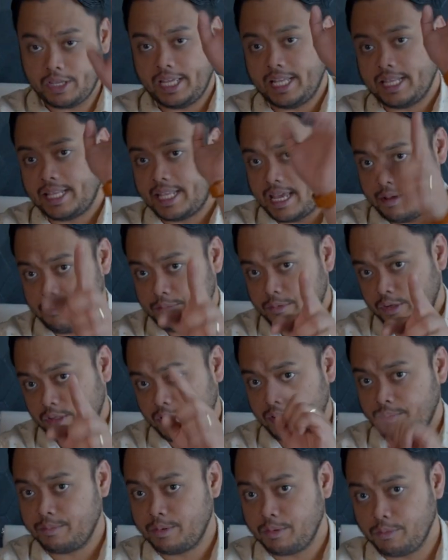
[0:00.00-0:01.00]
at camera
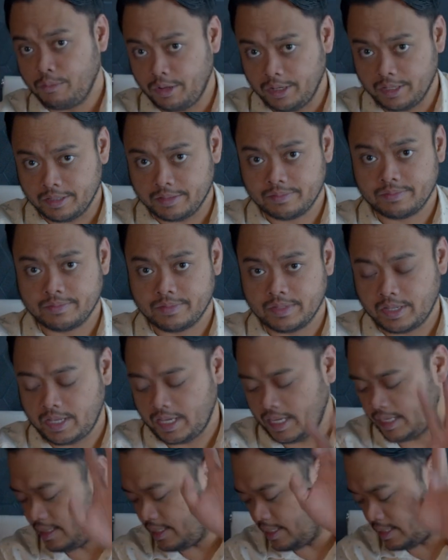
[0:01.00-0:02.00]
number 1.
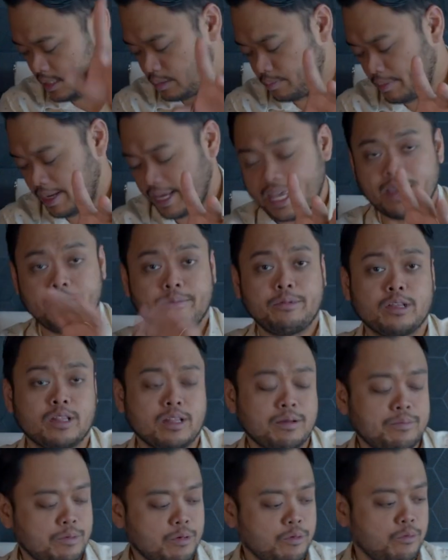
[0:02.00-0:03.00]
Okay, this is my camera
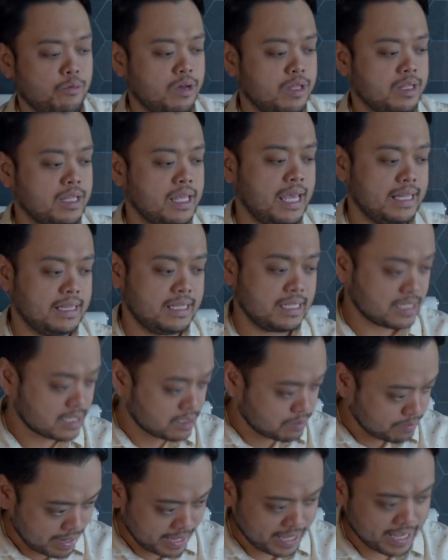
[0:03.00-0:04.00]
number 1, and this is
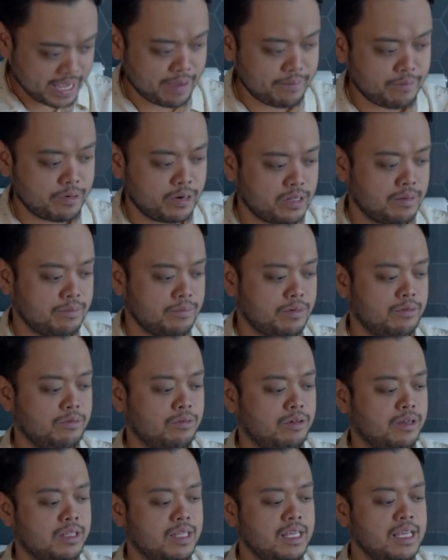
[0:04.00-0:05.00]
my camera number
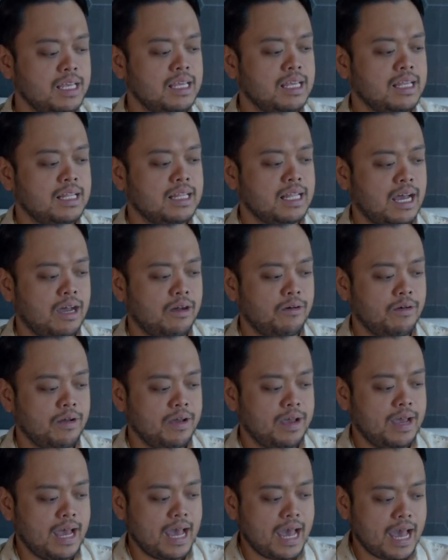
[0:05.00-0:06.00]
1. Now,
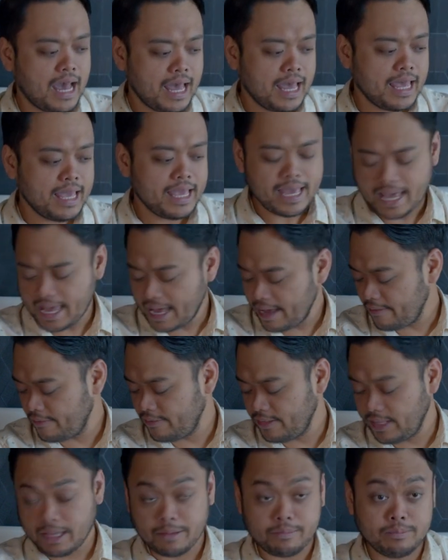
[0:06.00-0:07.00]
I have
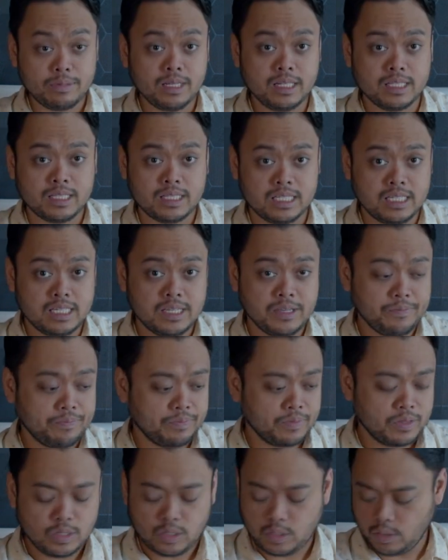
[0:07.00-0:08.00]
the ability
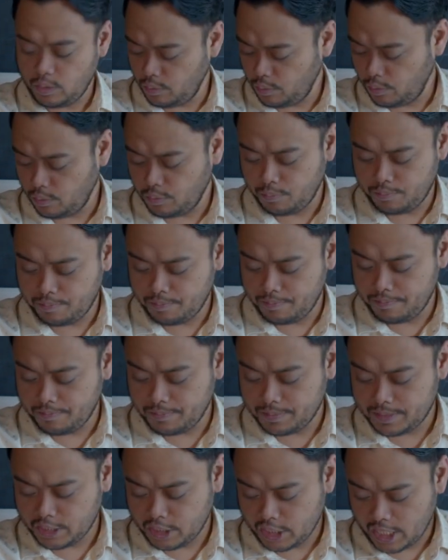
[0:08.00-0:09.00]
to
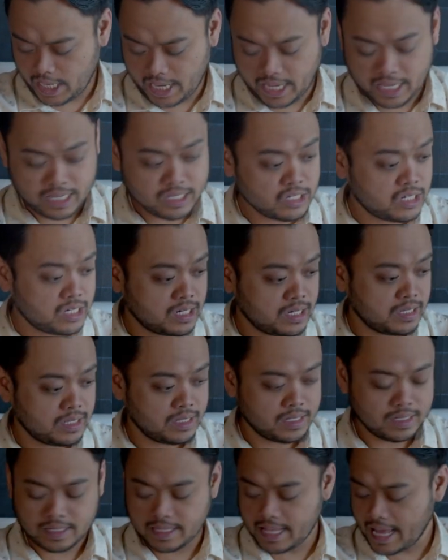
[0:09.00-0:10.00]
change
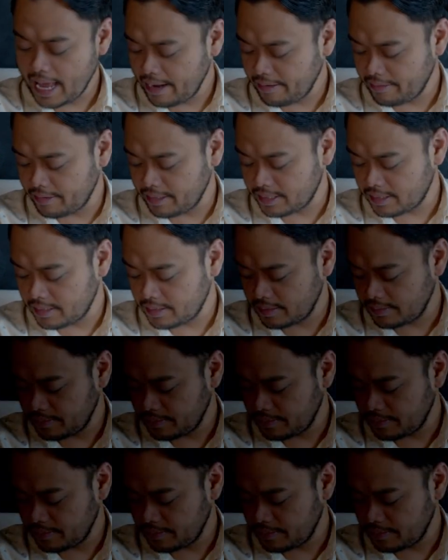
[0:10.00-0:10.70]
the iris.